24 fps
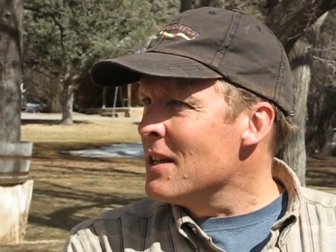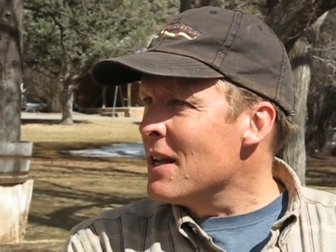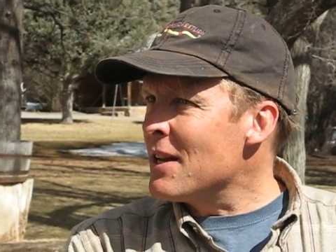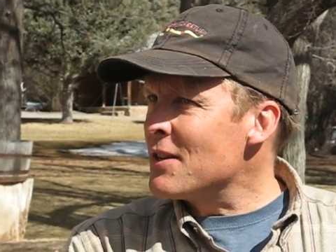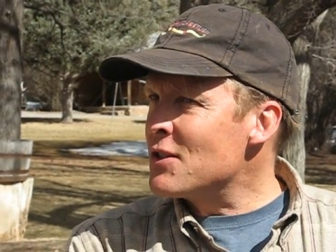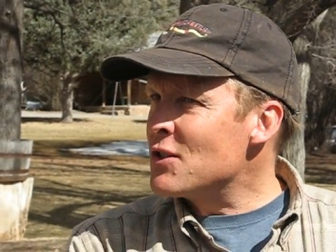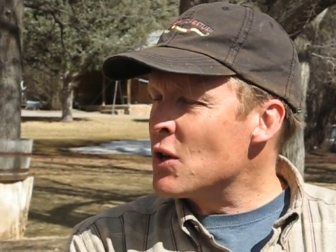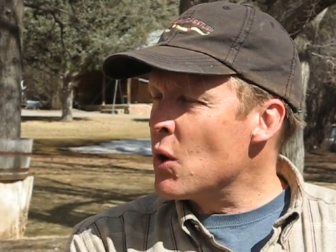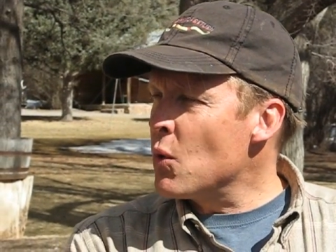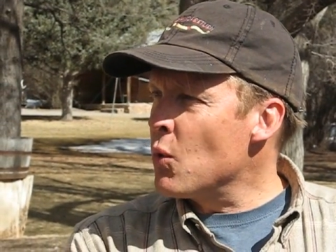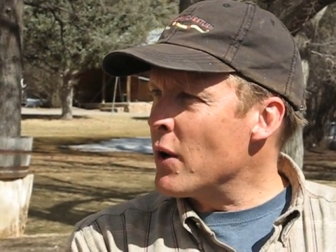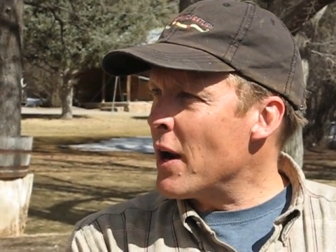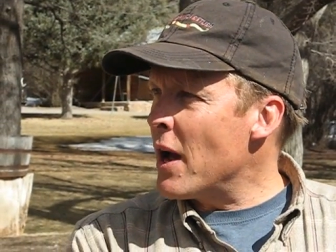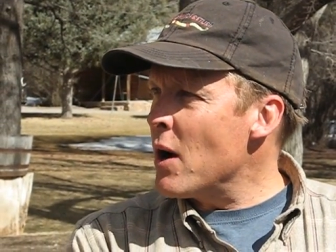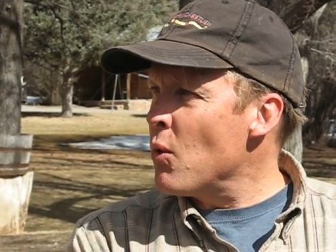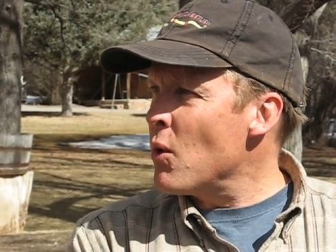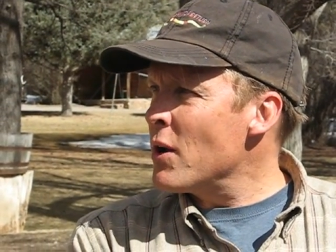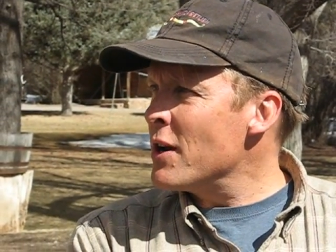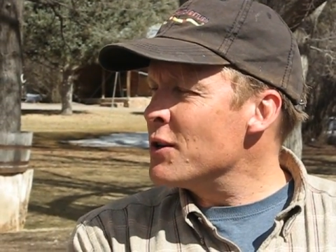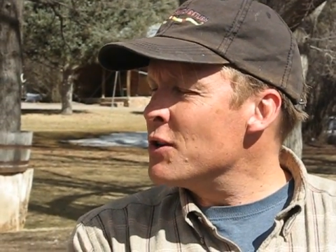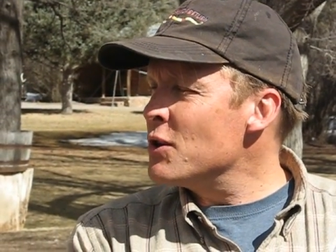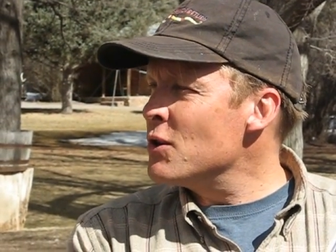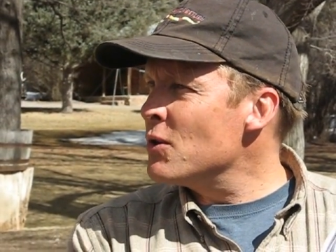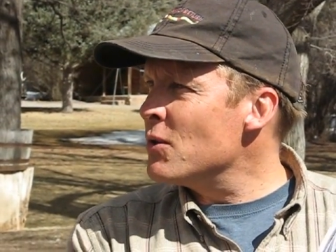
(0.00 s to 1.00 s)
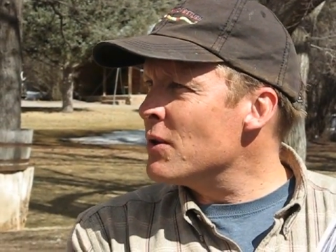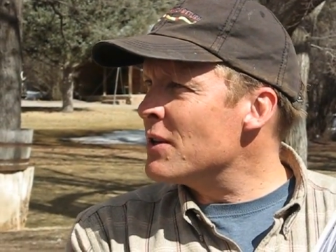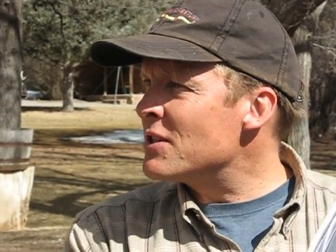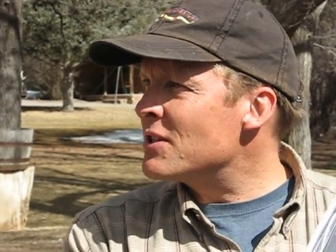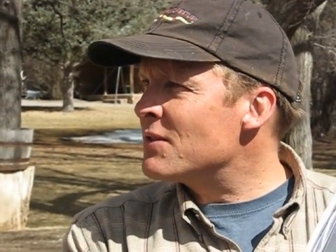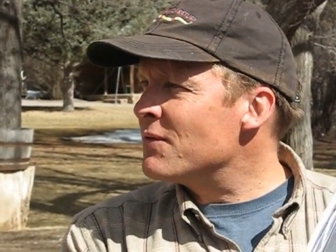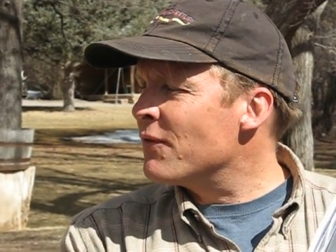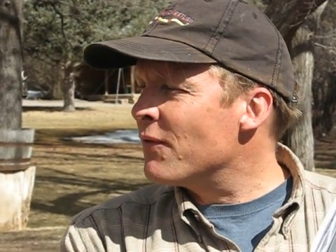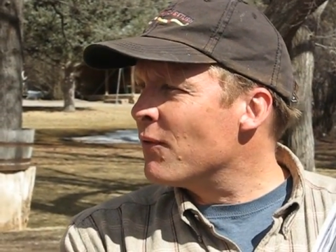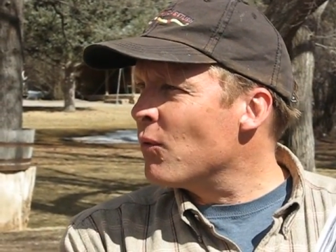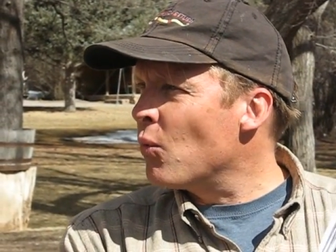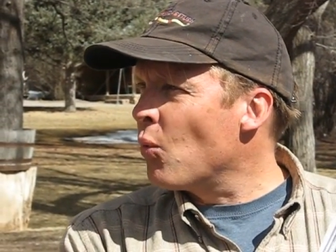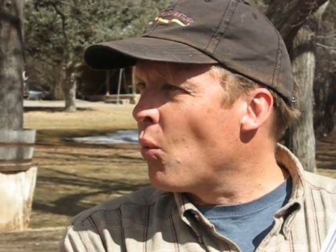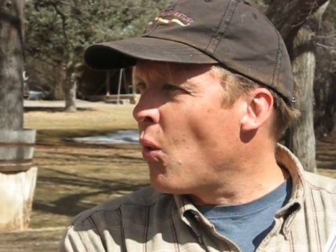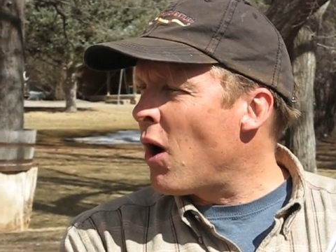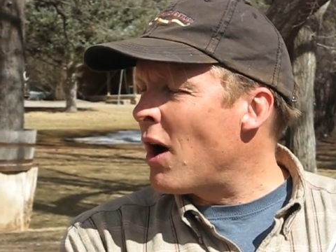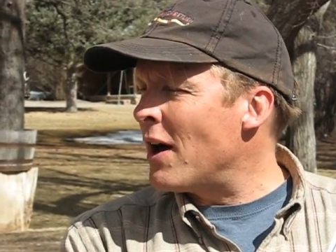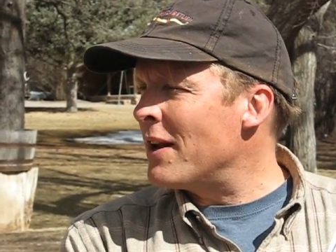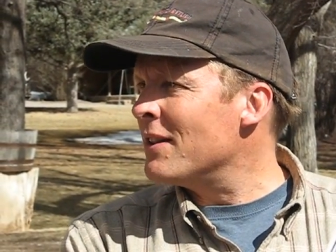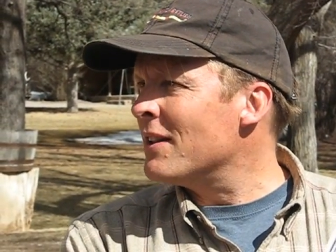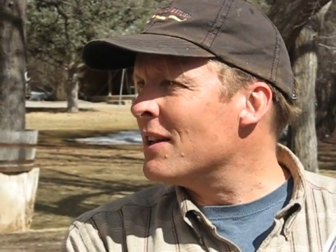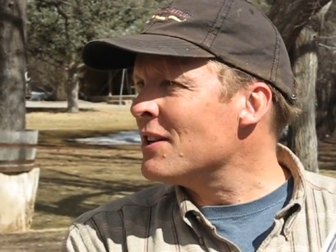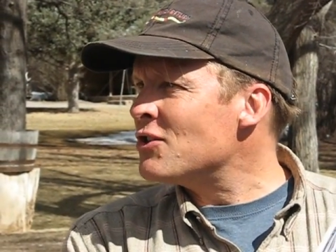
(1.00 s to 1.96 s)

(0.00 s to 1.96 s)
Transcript: And so what I want to do is, one,